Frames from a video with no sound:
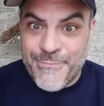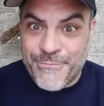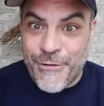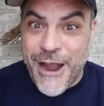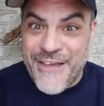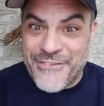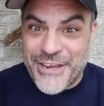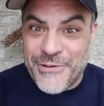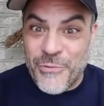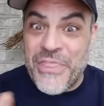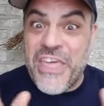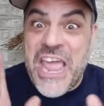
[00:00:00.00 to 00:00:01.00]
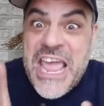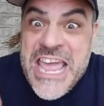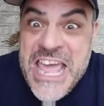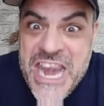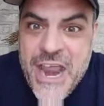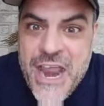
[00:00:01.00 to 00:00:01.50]
private
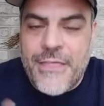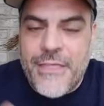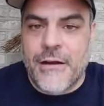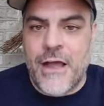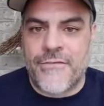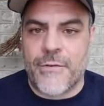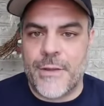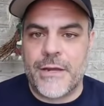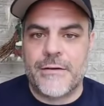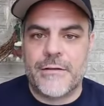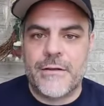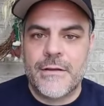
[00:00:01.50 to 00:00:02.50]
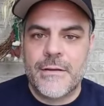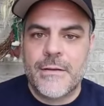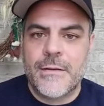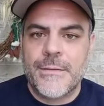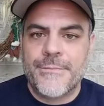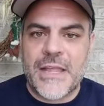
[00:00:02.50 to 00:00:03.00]
within their government.
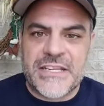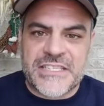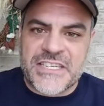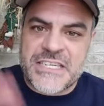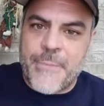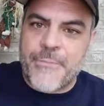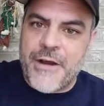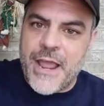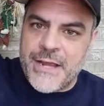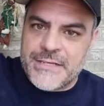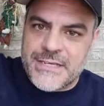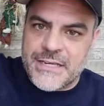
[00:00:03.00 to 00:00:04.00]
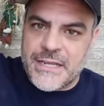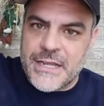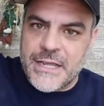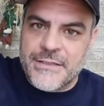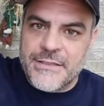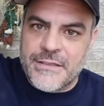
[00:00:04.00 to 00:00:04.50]
It's a separate entity
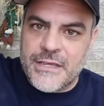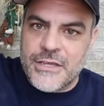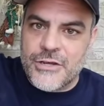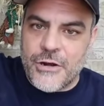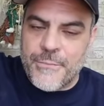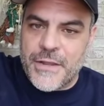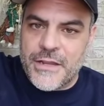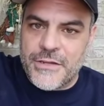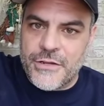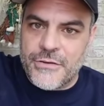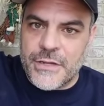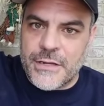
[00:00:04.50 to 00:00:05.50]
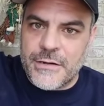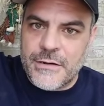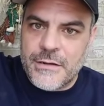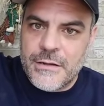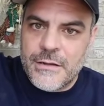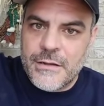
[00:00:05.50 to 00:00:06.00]
in the European Union.
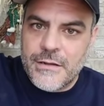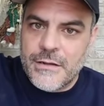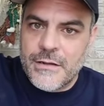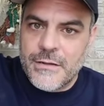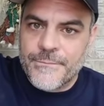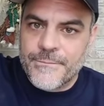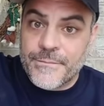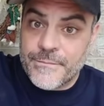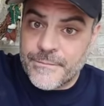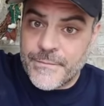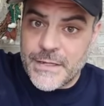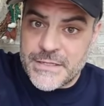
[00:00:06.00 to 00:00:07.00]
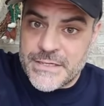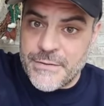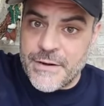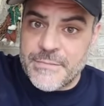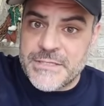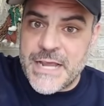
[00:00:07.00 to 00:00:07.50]
You see
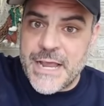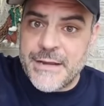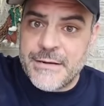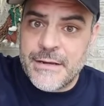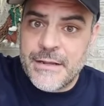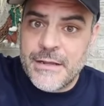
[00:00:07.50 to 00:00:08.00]
what I'm saying?